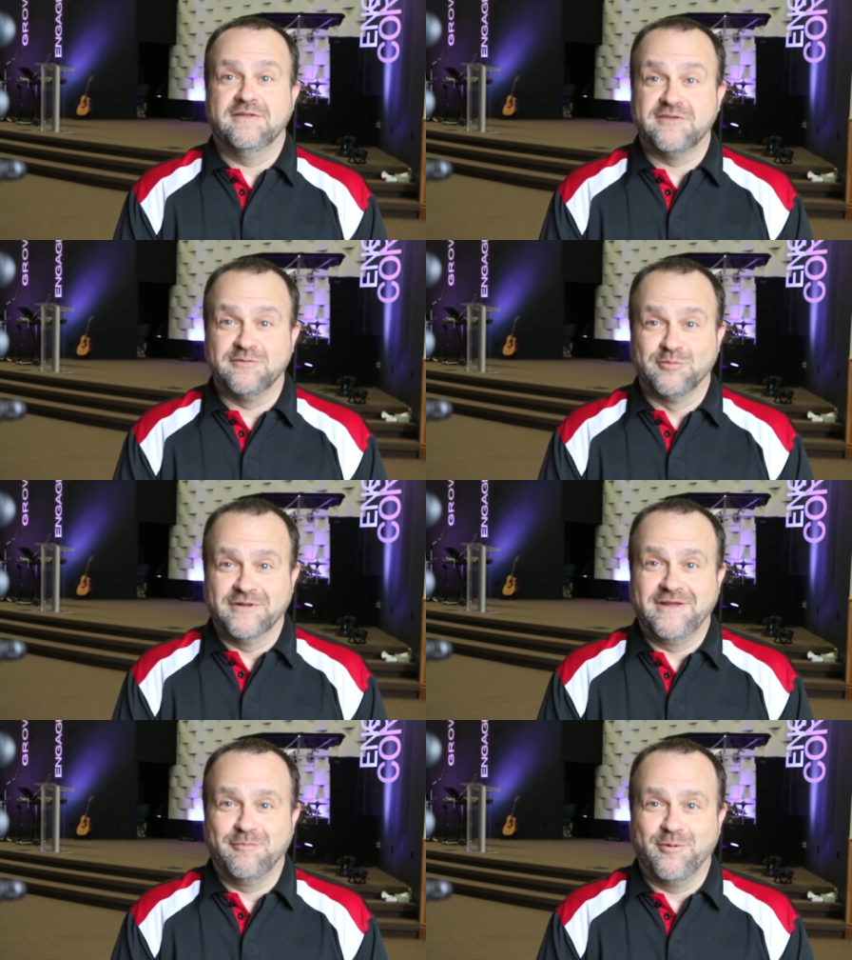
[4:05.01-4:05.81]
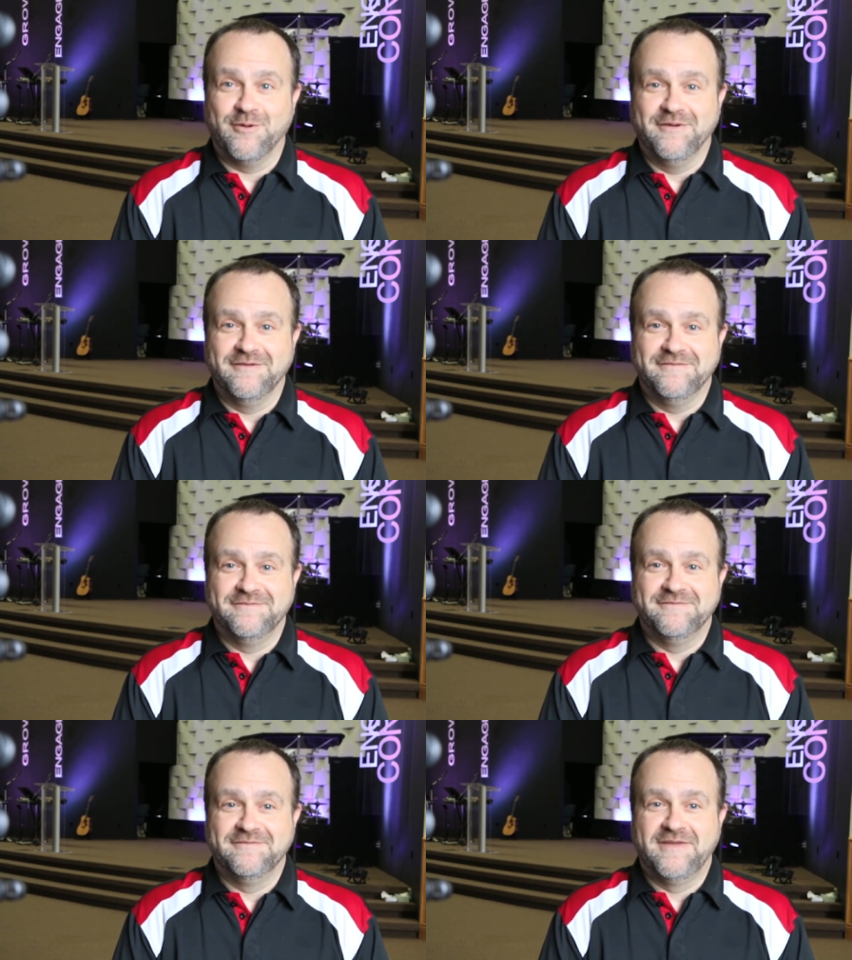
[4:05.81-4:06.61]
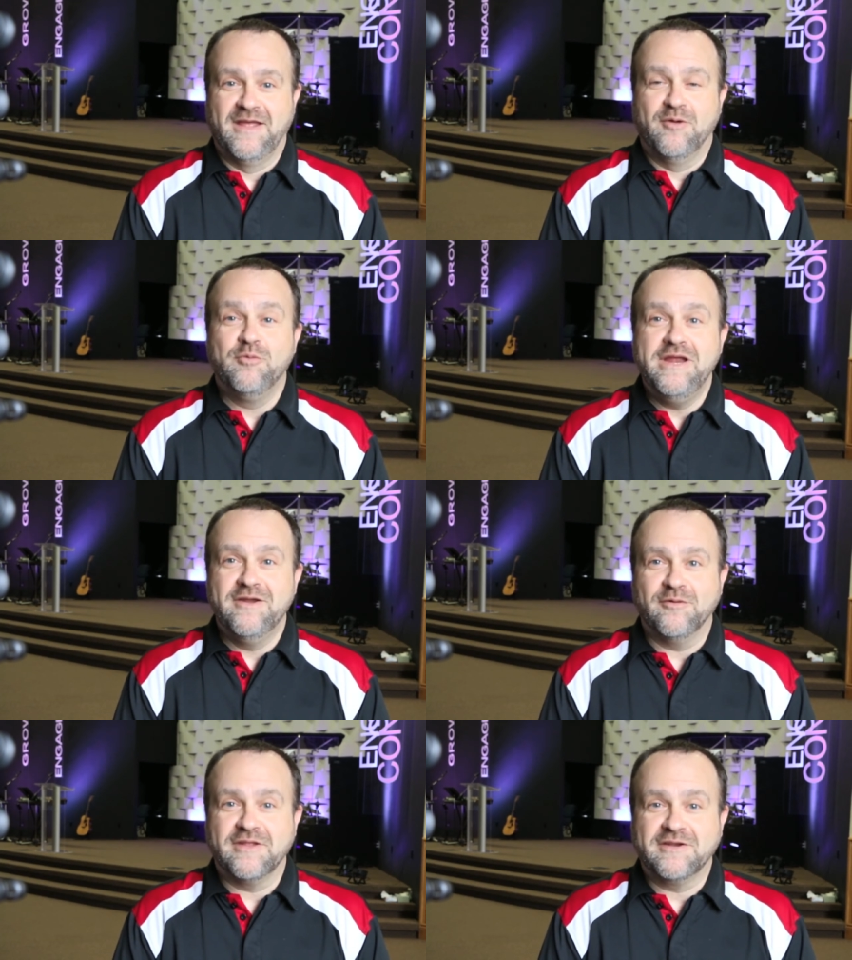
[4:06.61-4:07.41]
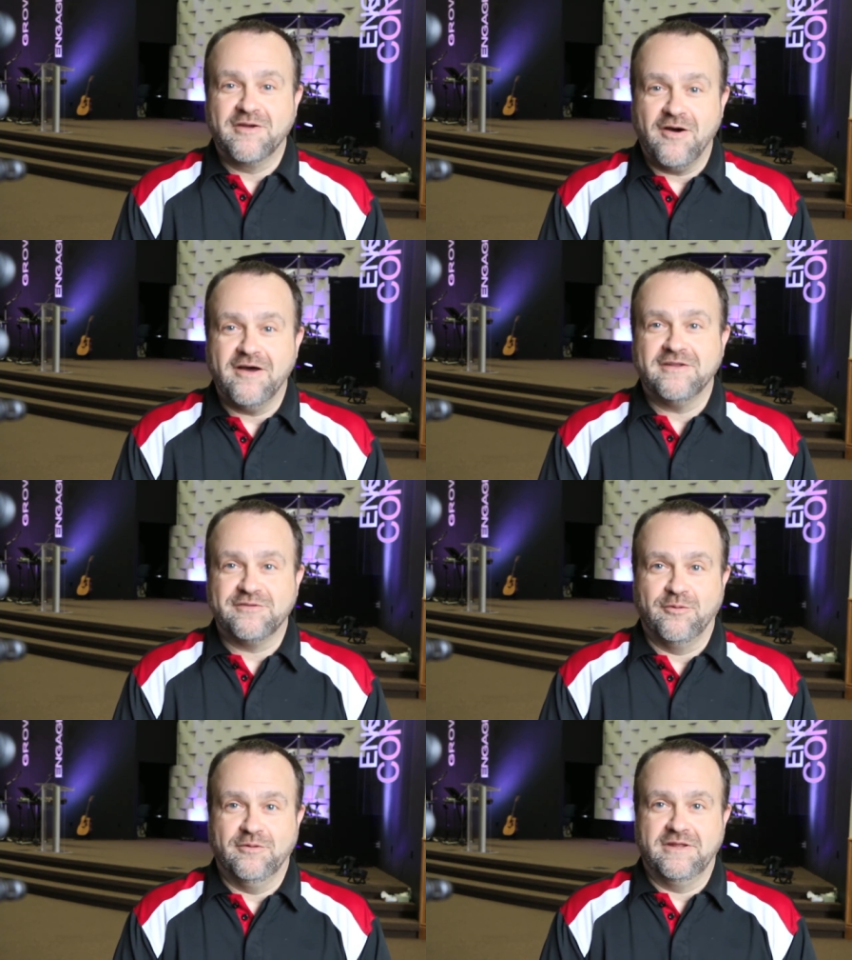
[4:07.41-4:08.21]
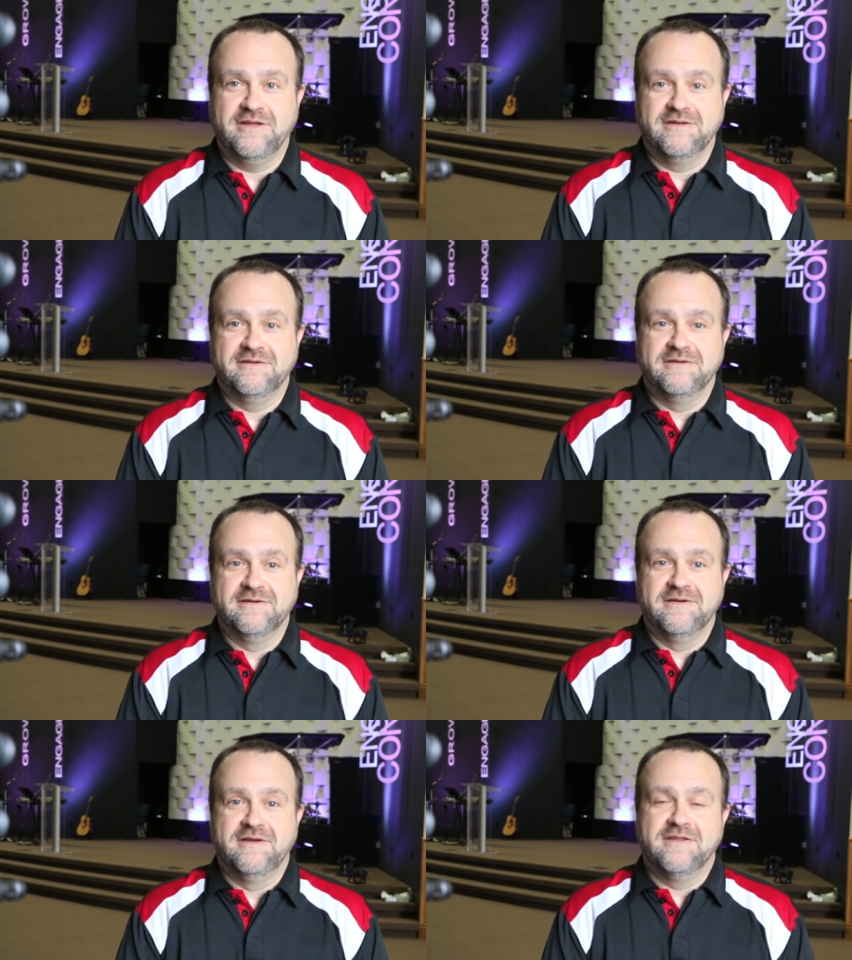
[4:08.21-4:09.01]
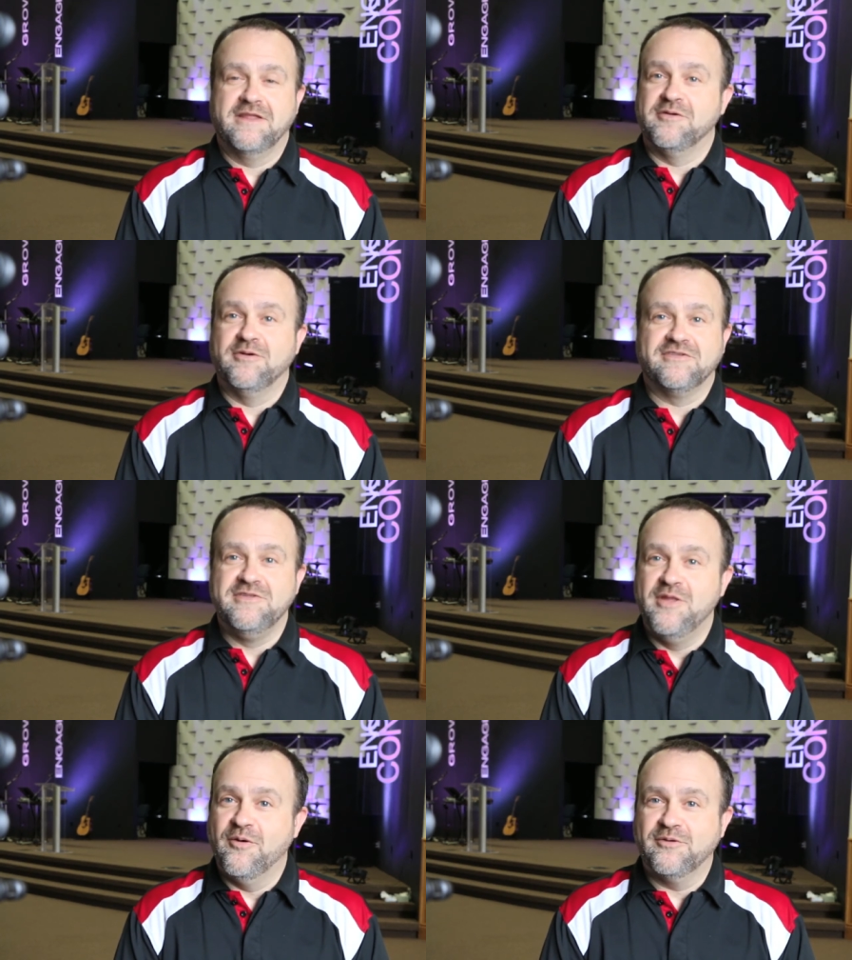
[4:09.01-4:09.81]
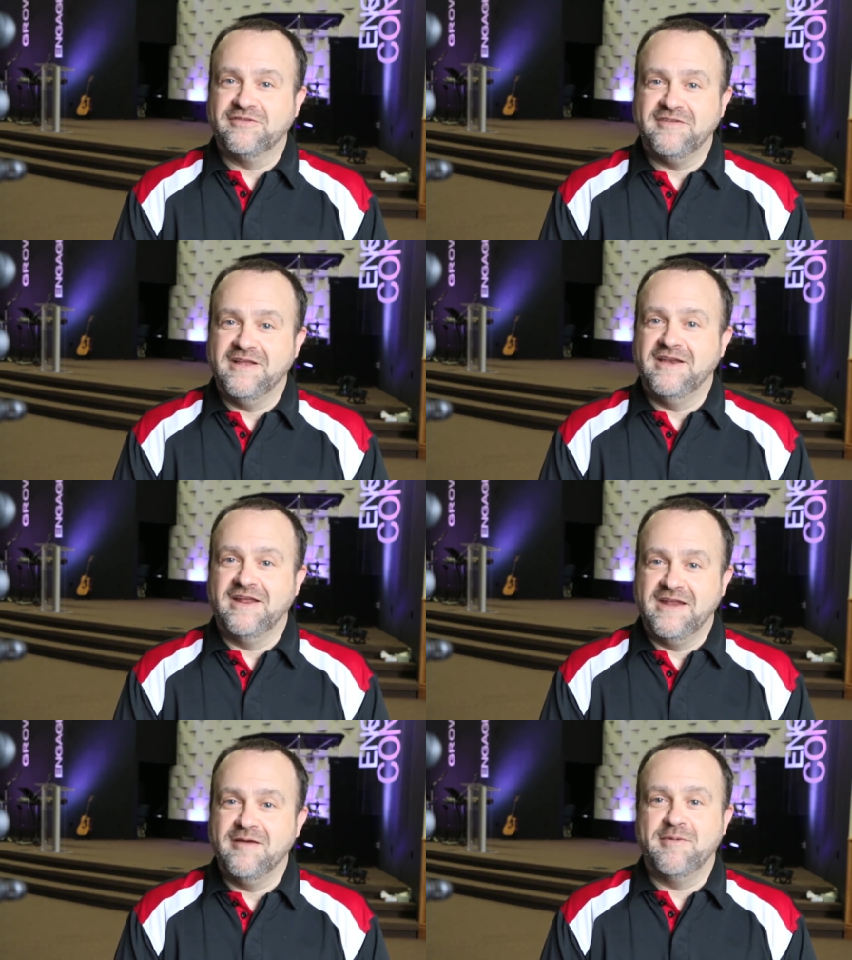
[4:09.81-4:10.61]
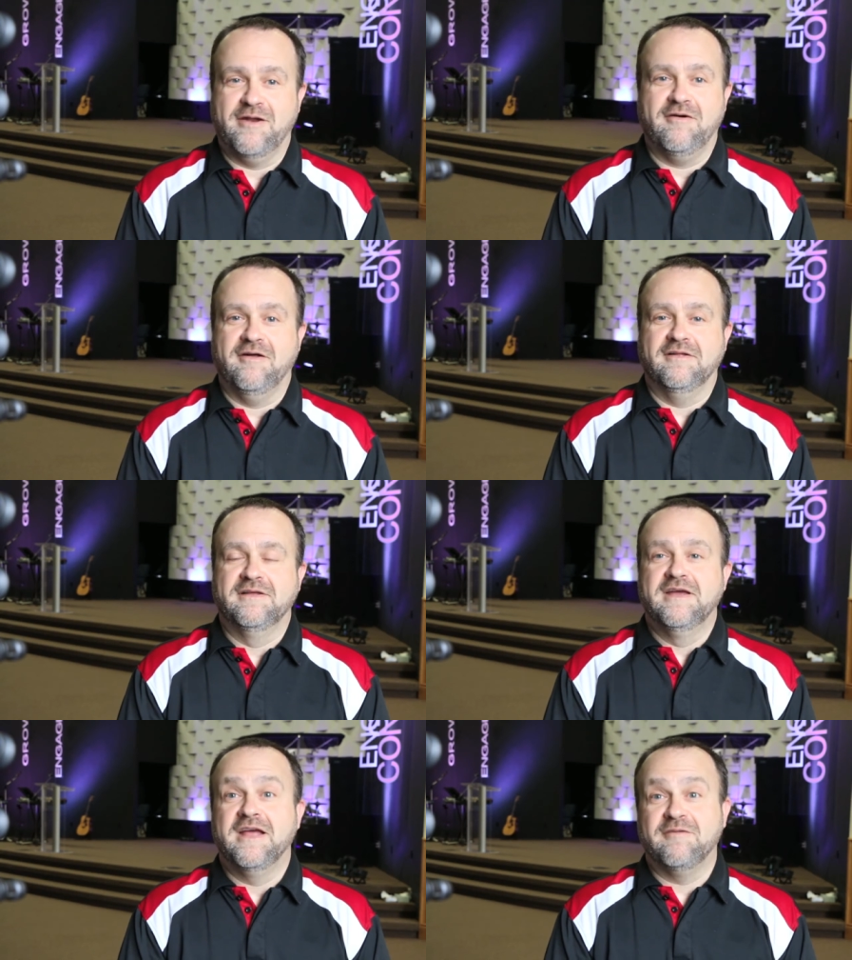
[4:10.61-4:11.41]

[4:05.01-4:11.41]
This is really important. We know that God is holy, that there is no sin in him at all.